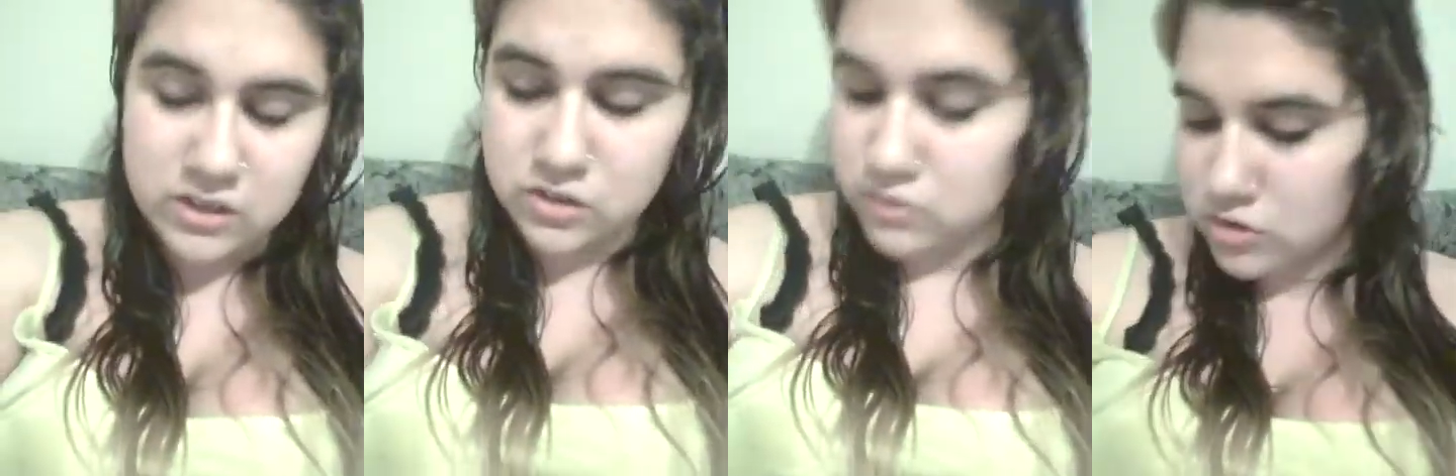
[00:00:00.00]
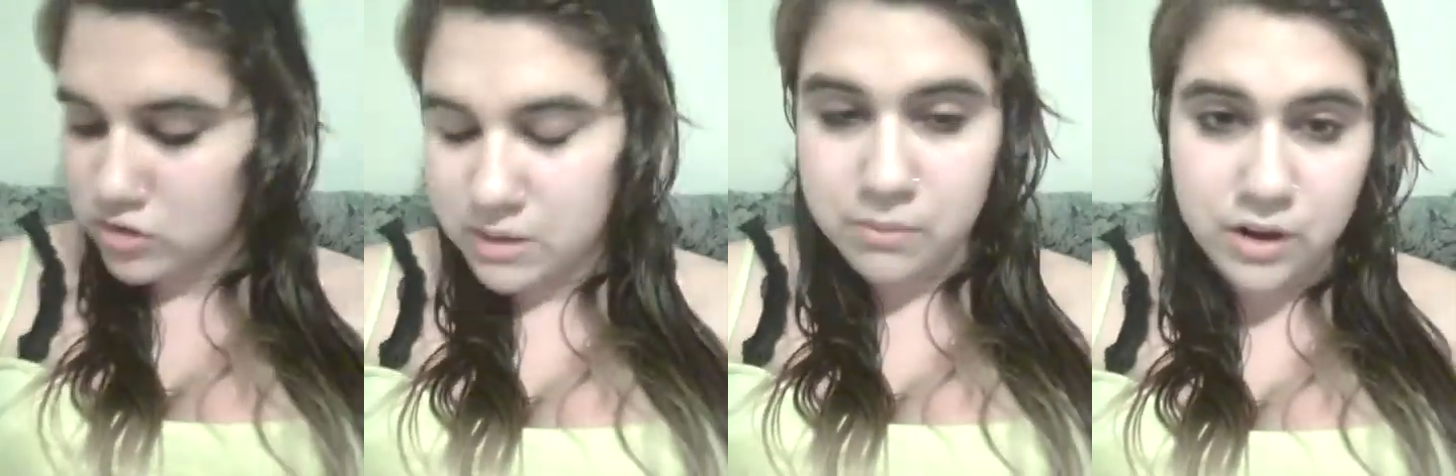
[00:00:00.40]
So
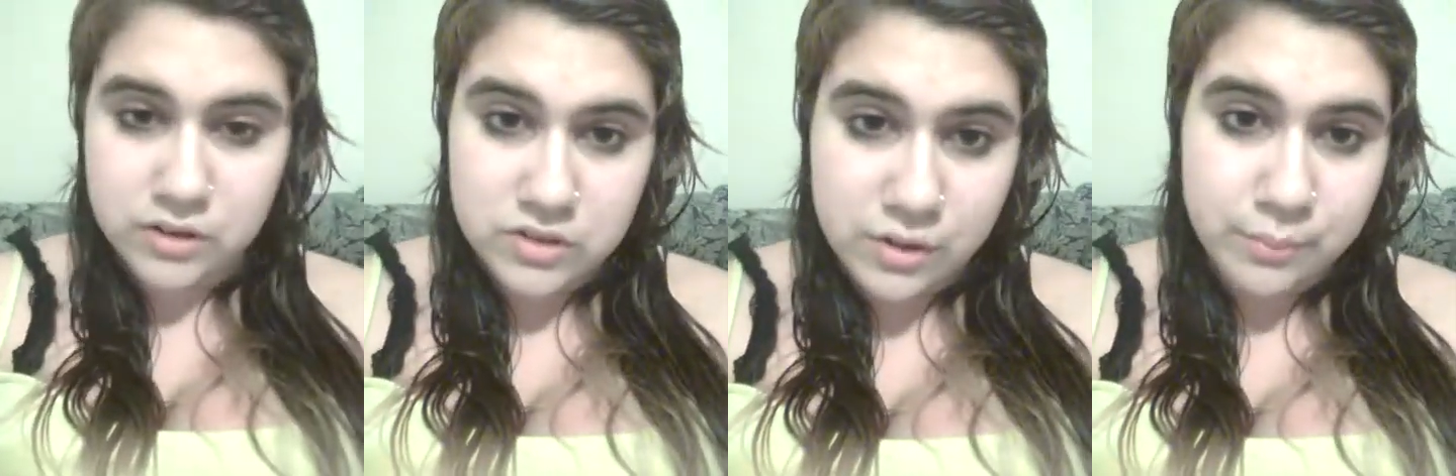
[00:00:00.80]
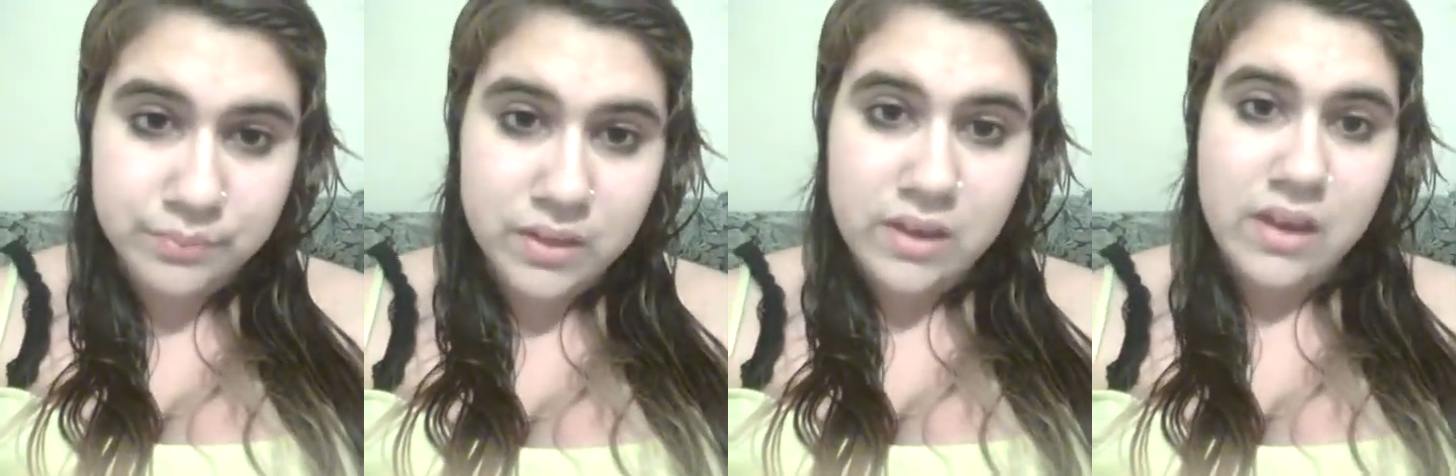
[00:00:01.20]
yeah,
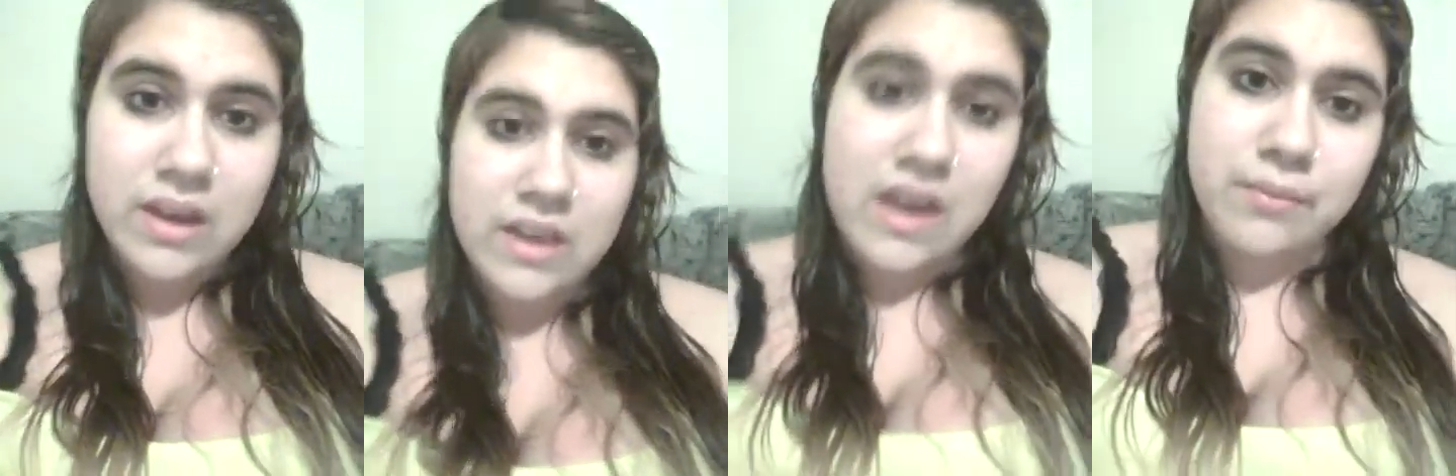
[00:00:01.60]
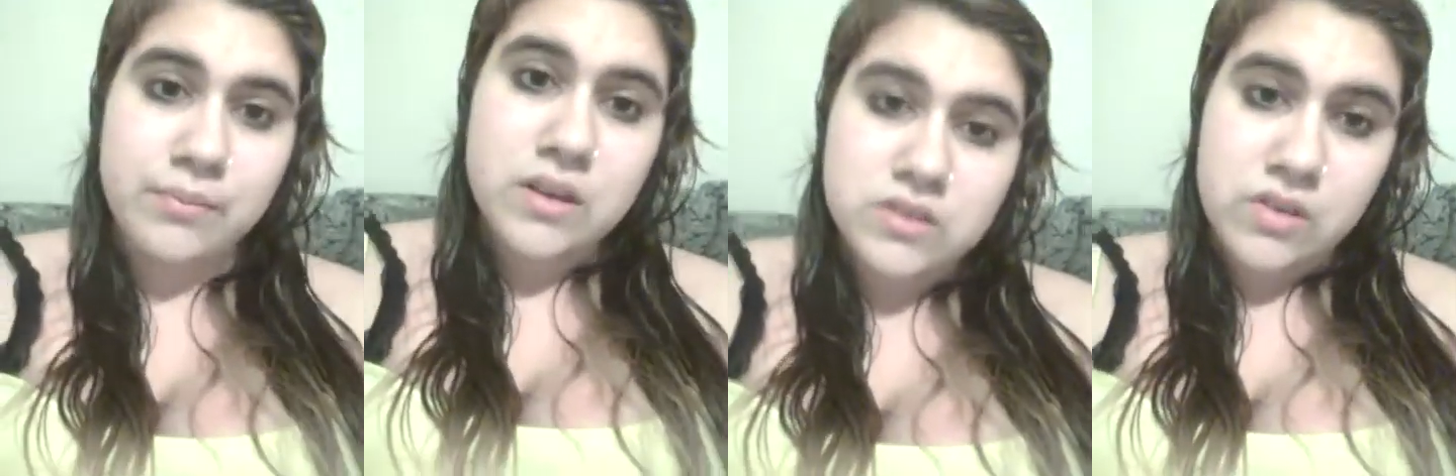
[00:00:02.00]
so that when it's
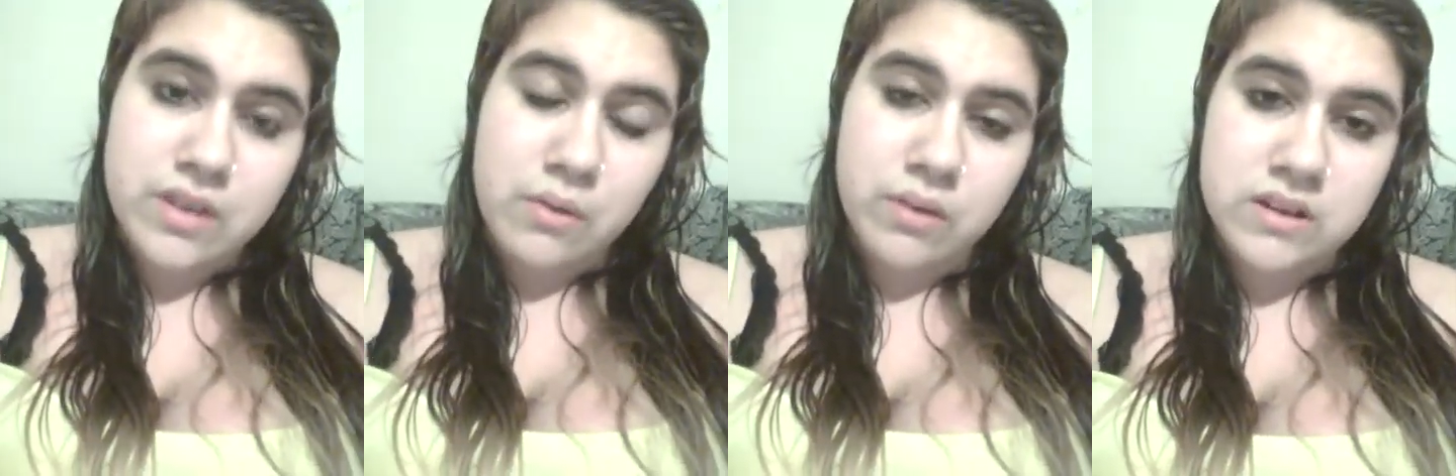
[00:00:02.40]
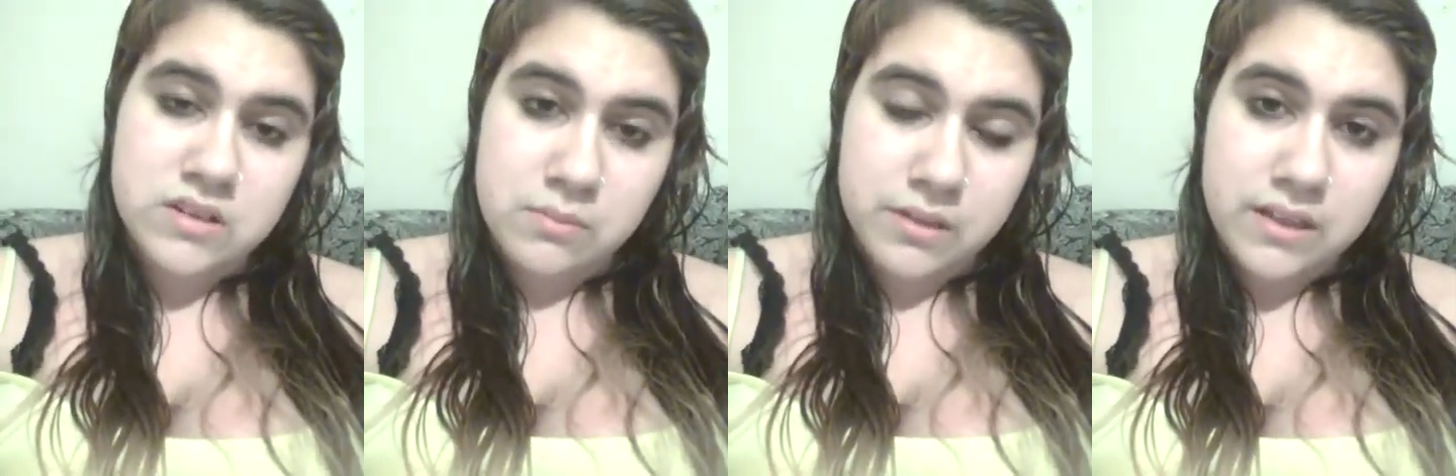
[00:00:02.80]
completely healed,
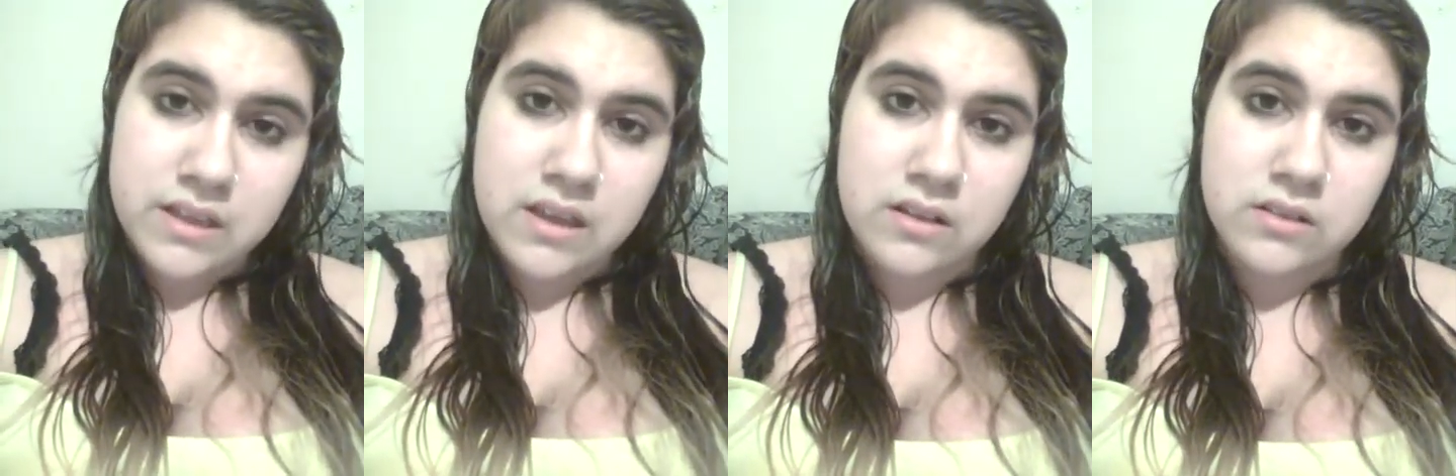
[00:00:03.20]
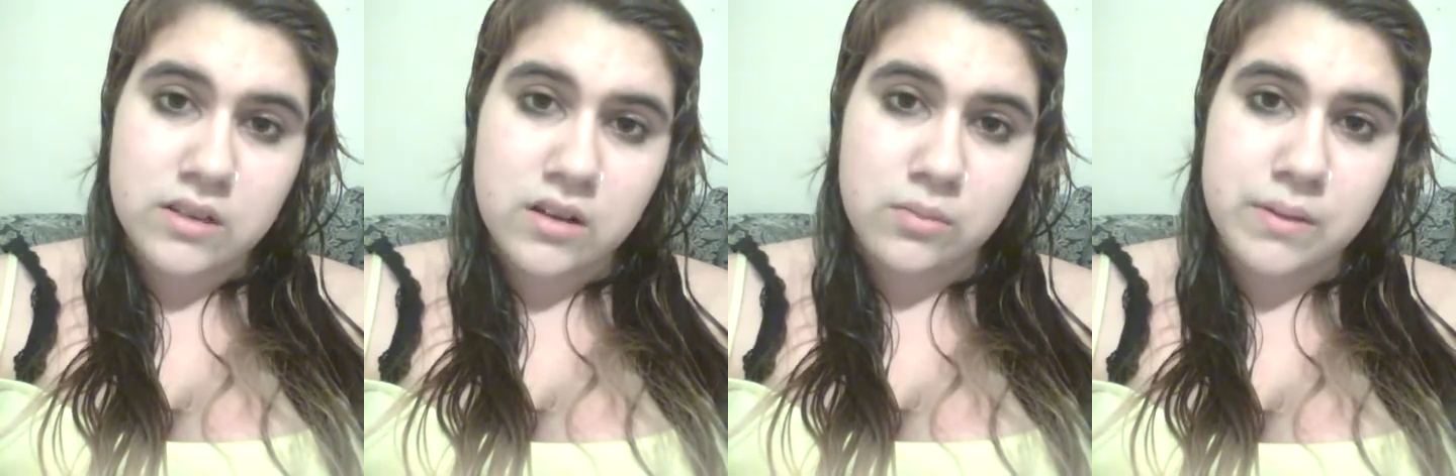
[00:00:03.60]
it'll be still
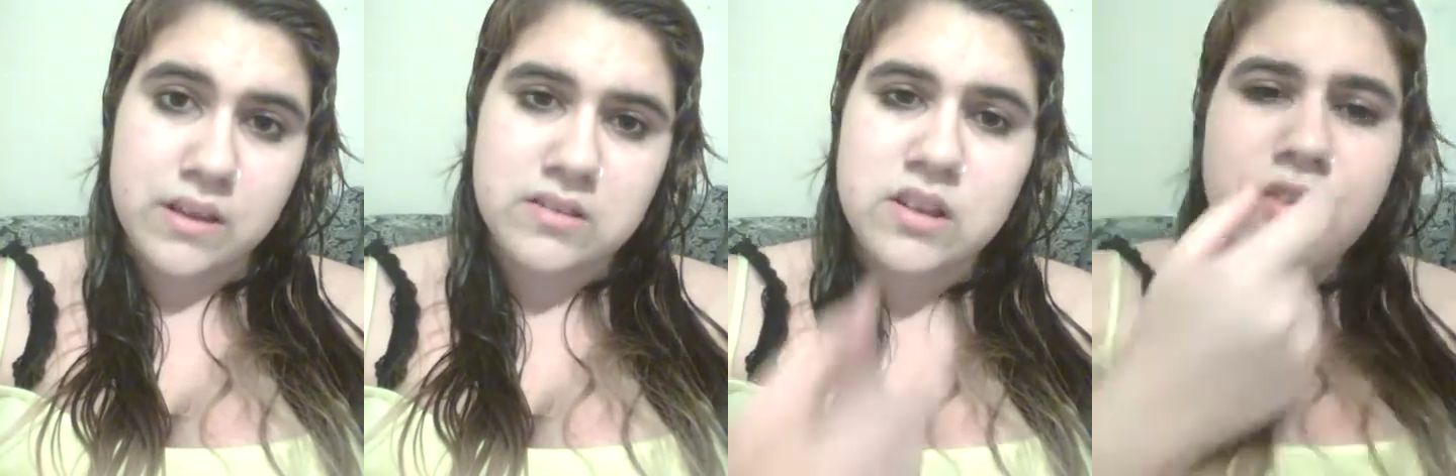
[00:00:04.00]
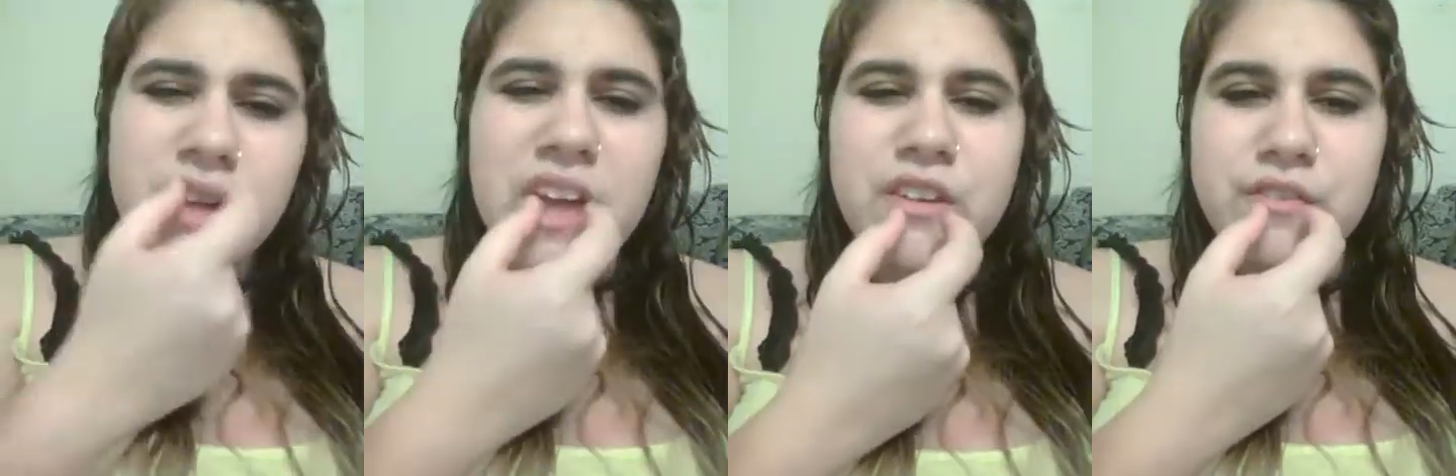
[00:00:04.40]
kind of fat
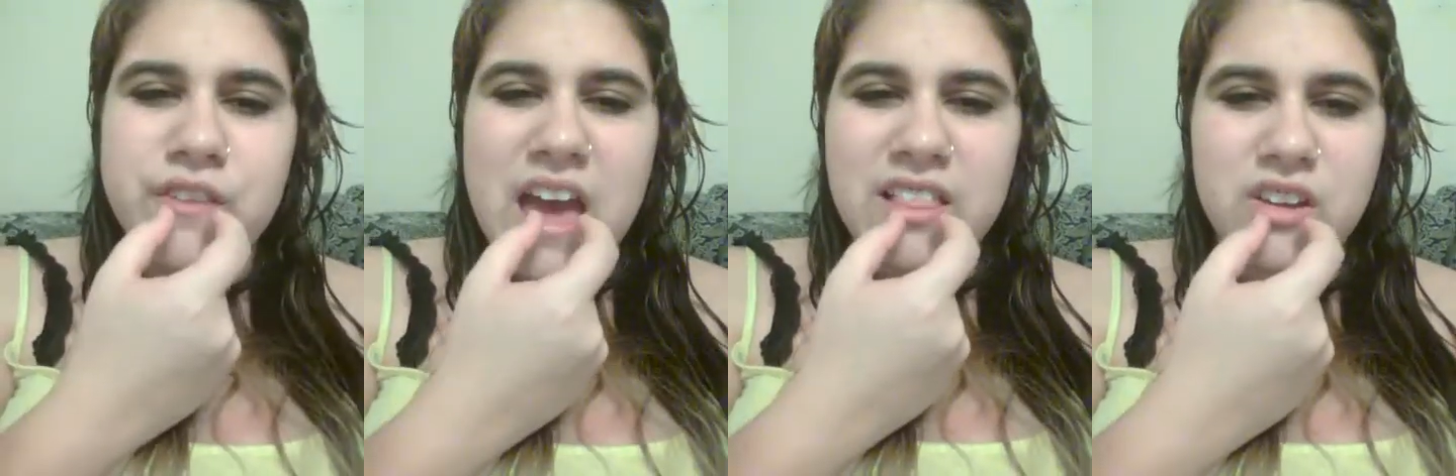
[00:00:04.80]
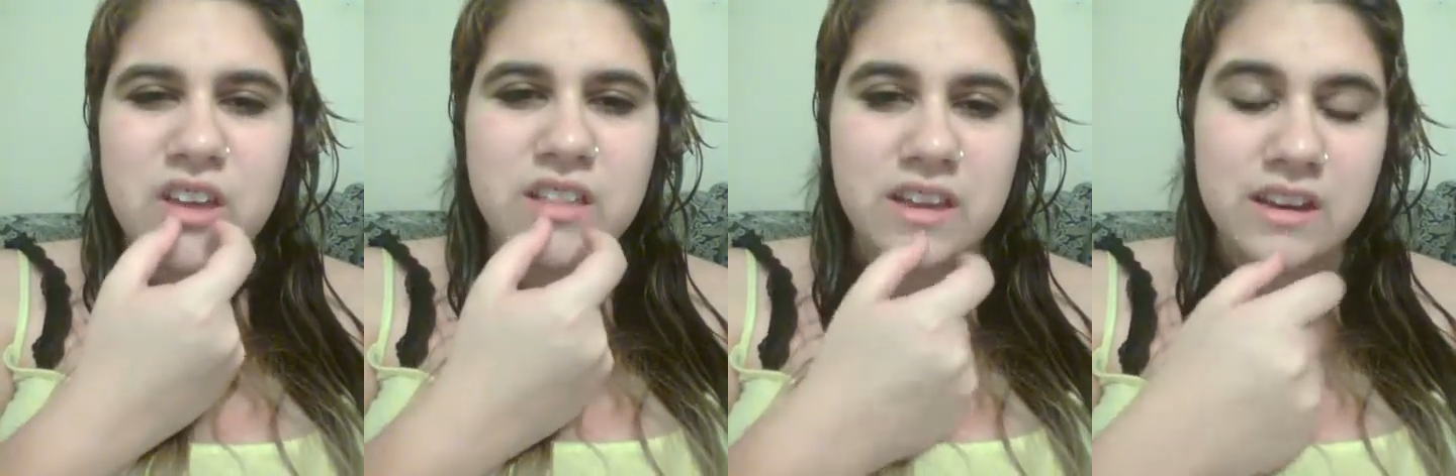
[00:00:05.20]
looking, like not like a
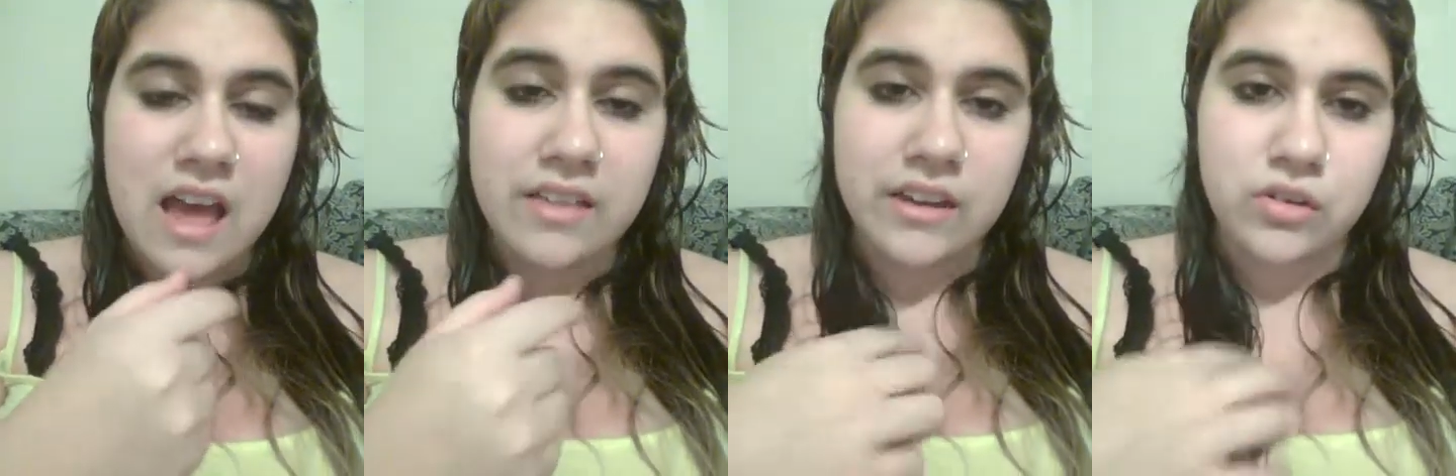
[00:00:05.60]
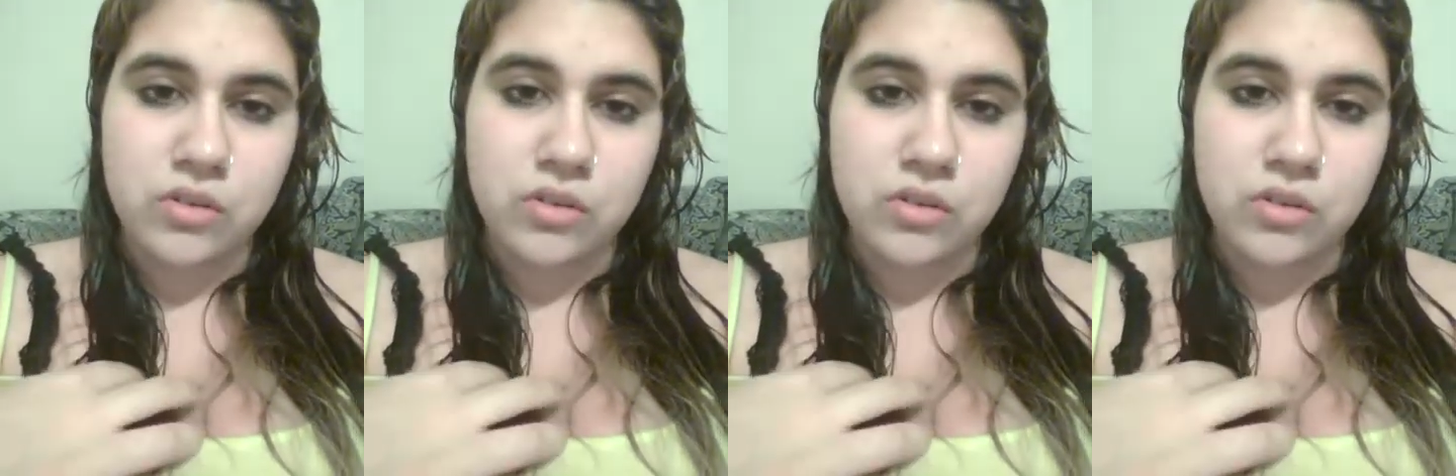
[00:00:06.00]
normal tongue web,